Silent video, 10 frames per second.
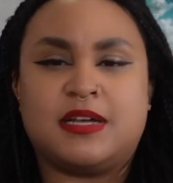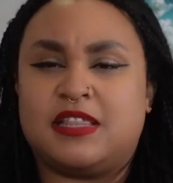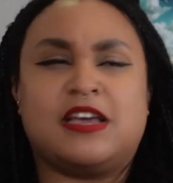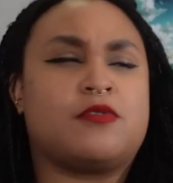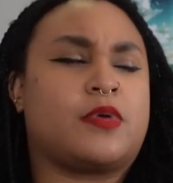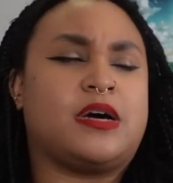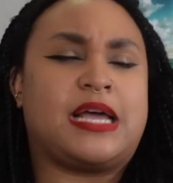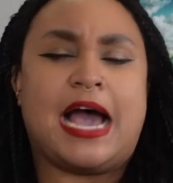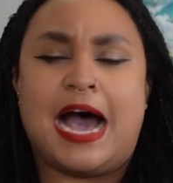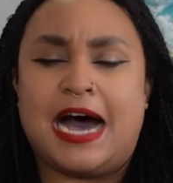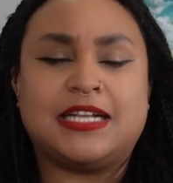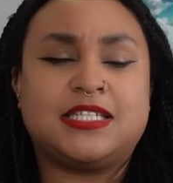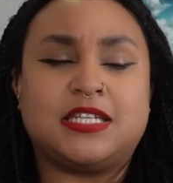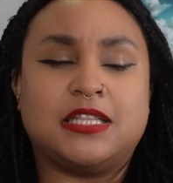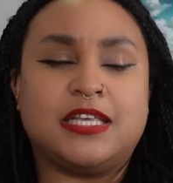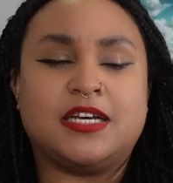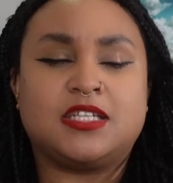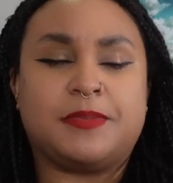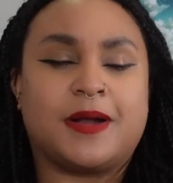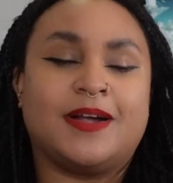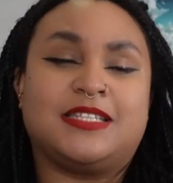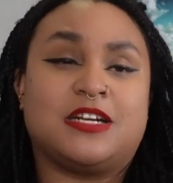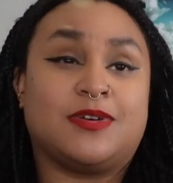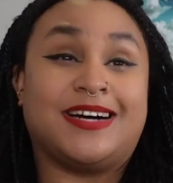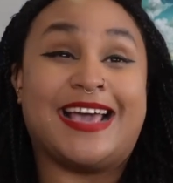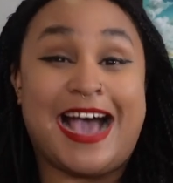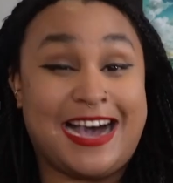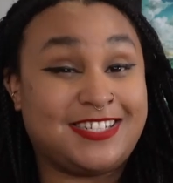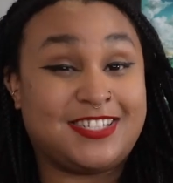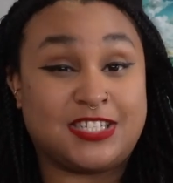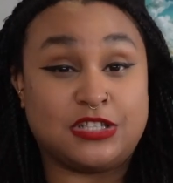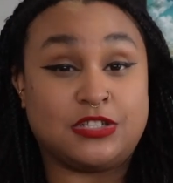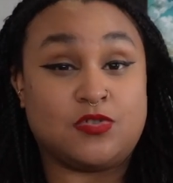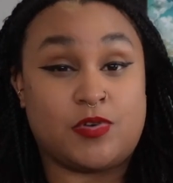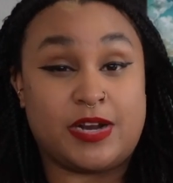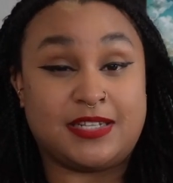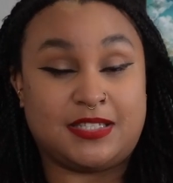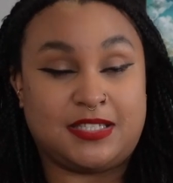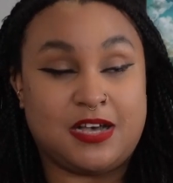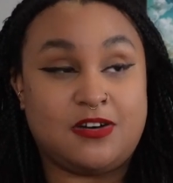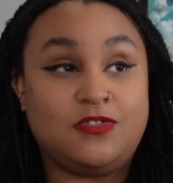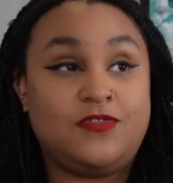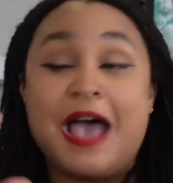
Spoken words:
I think it really adds to the experience and it really adds to the story itself.